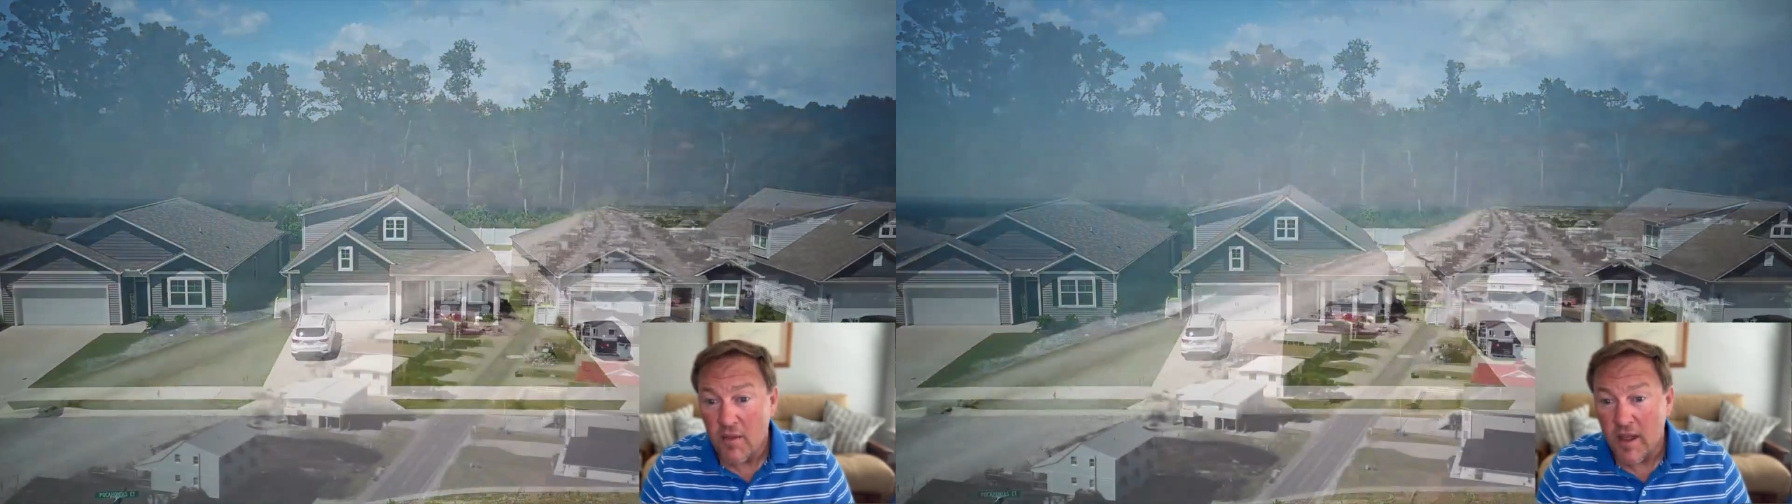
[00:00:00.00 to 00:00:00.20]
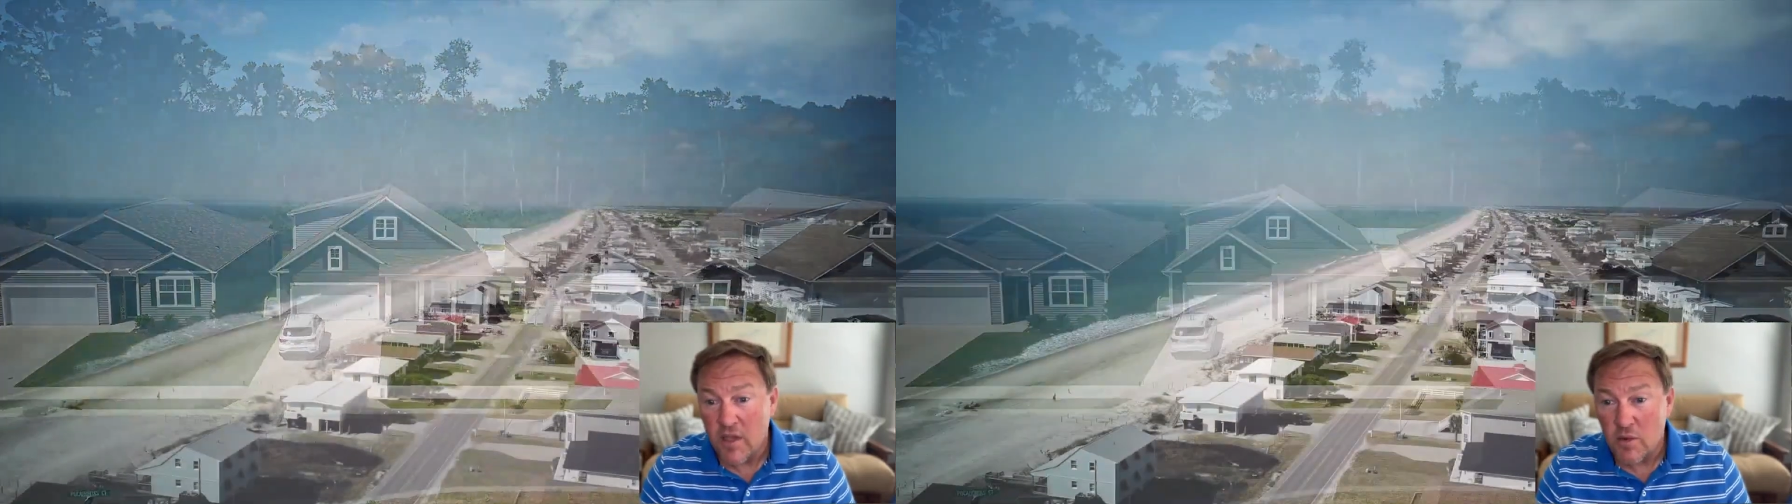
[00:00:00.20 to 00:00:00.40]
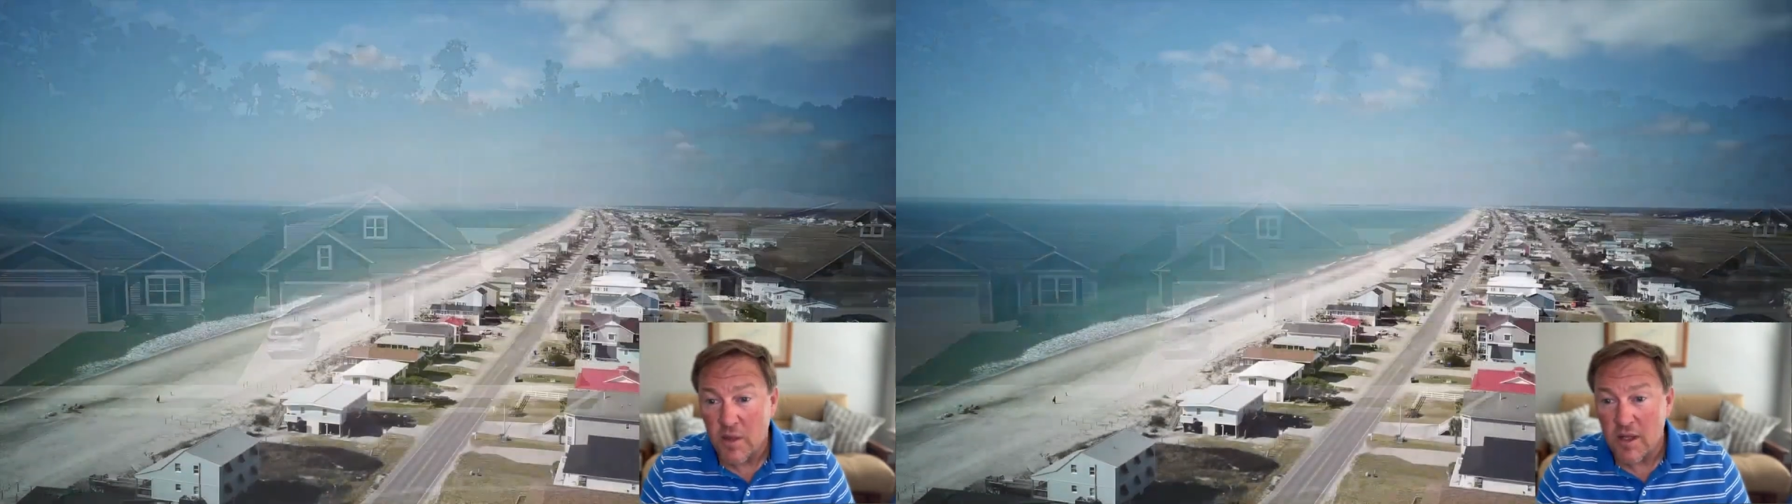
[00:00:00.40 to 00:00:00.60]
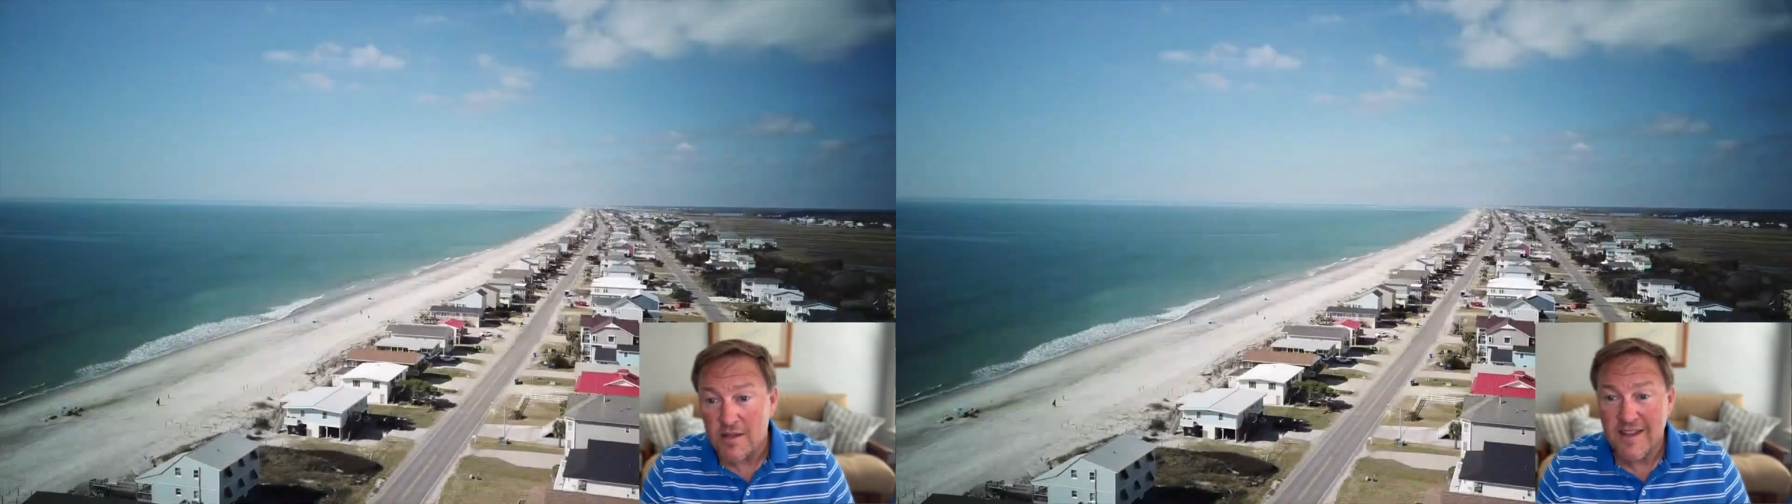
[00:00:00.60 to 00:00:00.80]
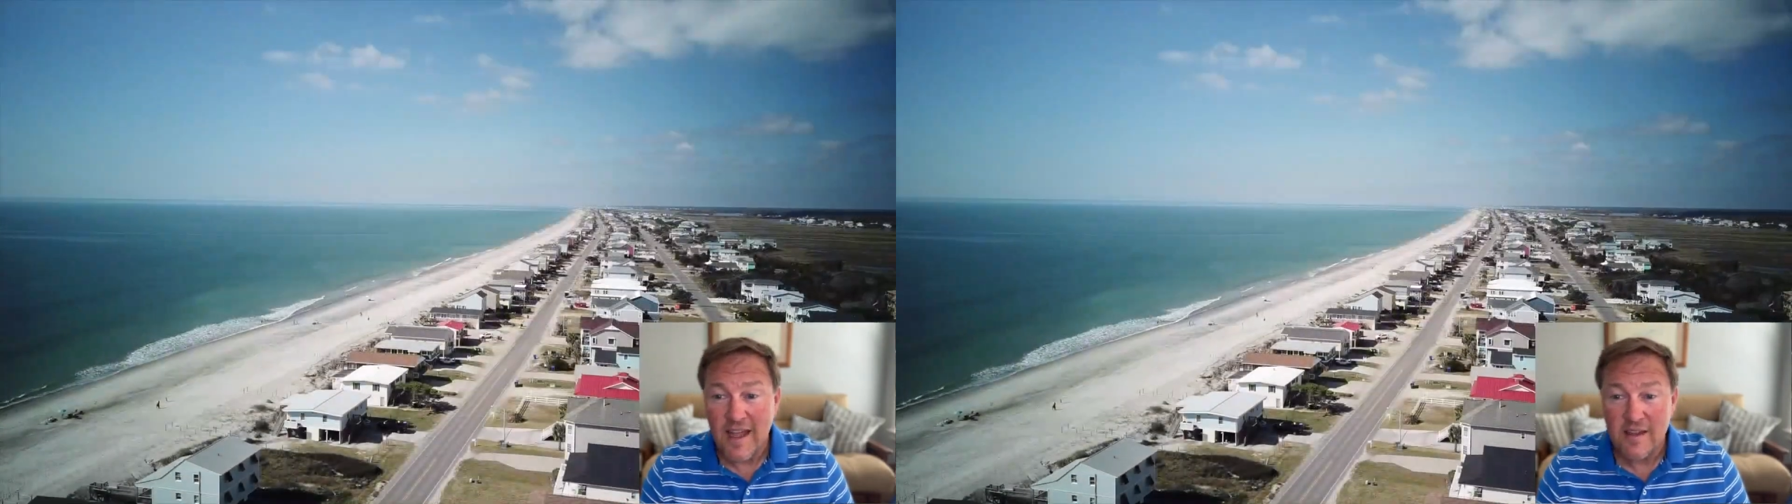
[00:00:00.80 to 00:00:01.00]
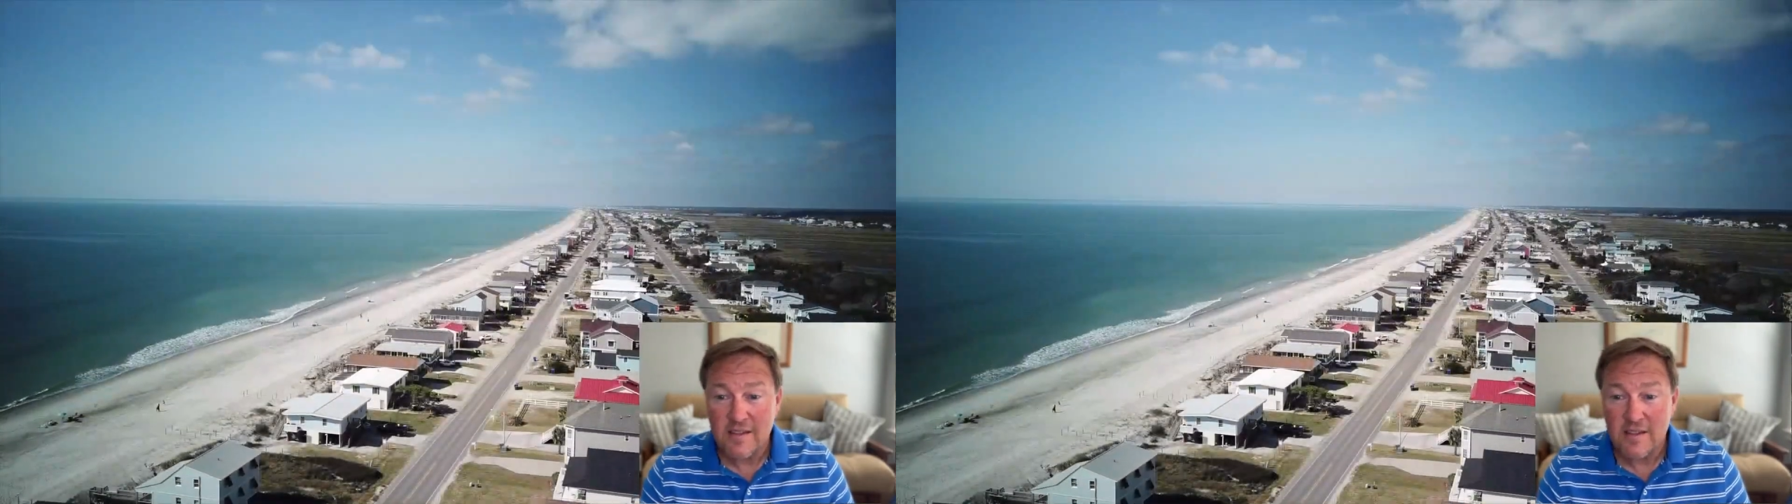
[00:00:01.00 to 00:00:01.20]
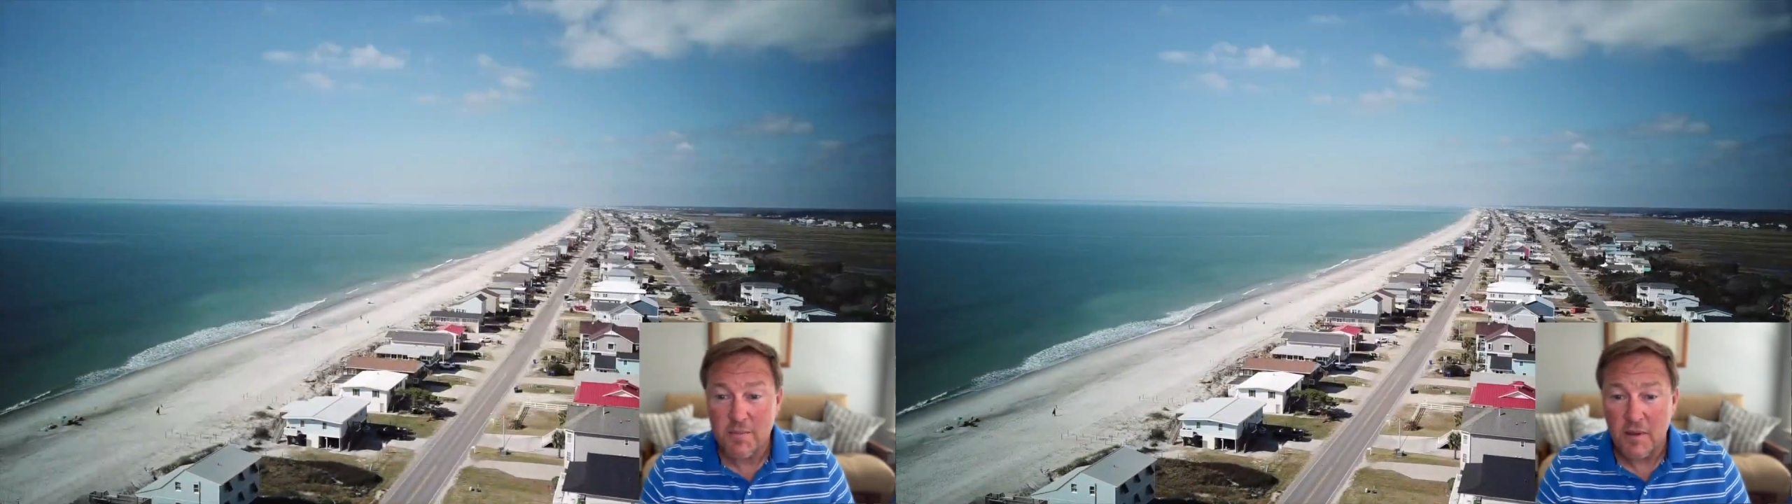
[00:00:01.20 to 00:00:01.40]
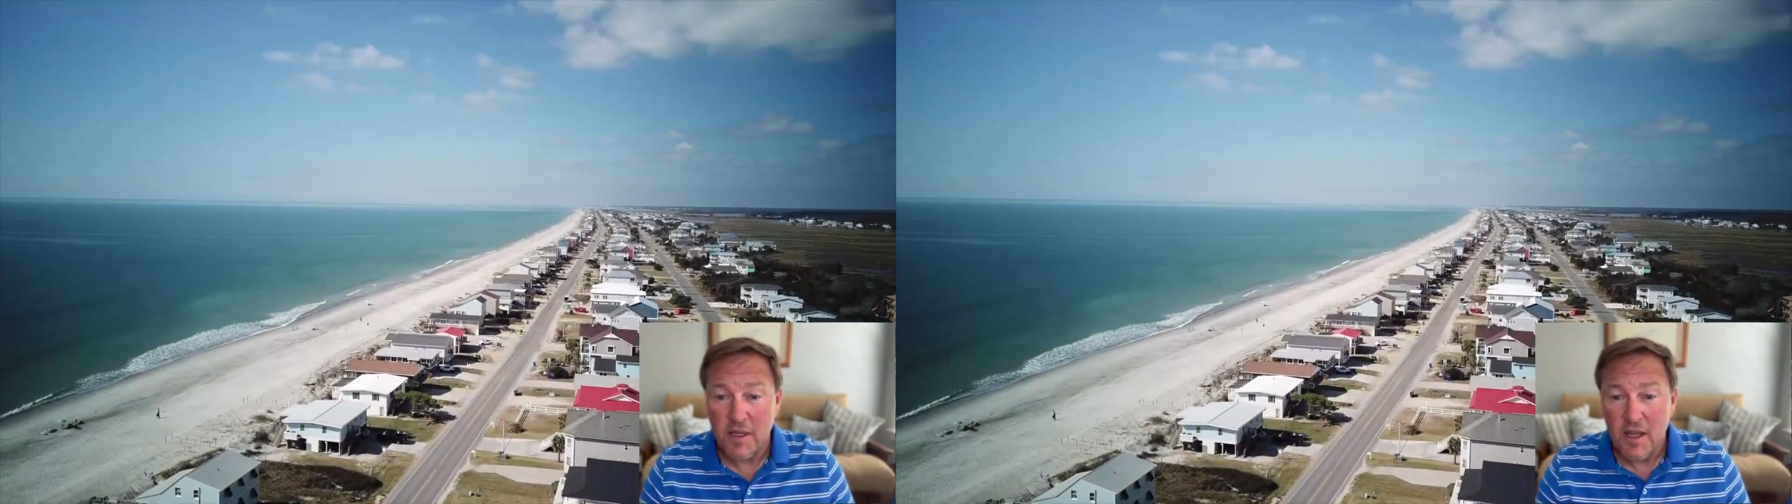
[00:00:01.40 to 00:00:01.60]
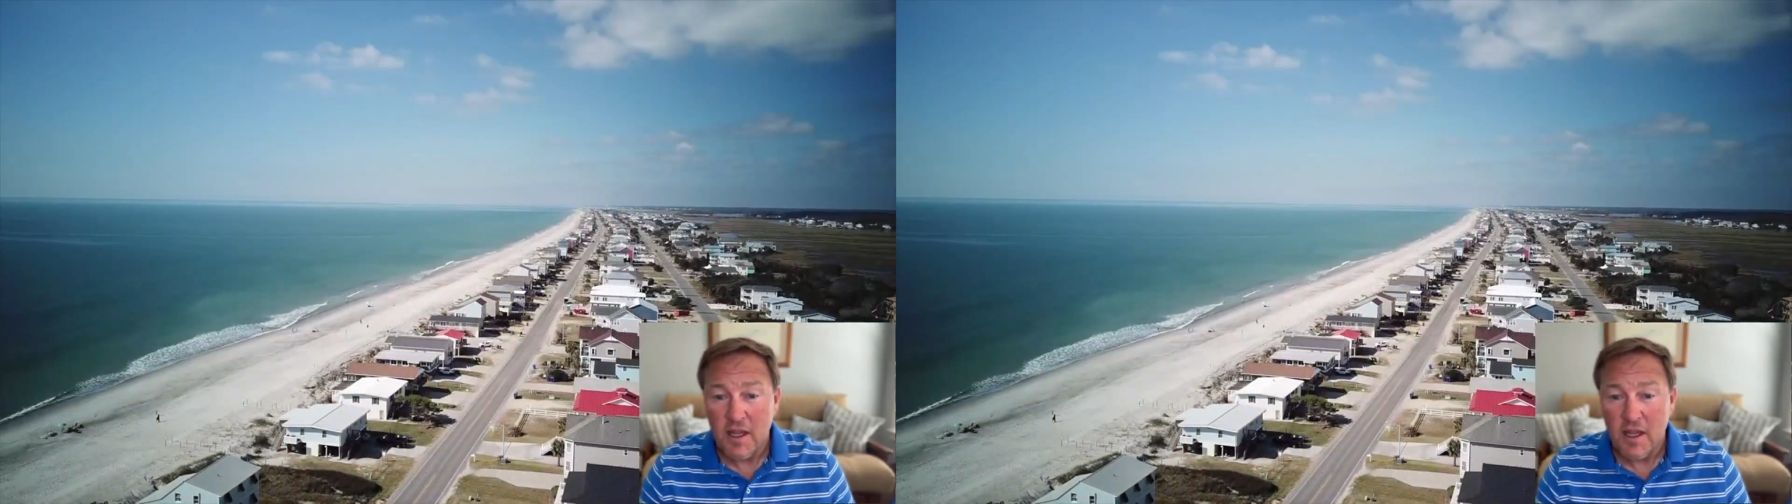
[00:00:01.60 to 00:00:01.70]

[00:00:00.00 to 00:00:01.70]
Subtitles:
the HOAs, taxes, but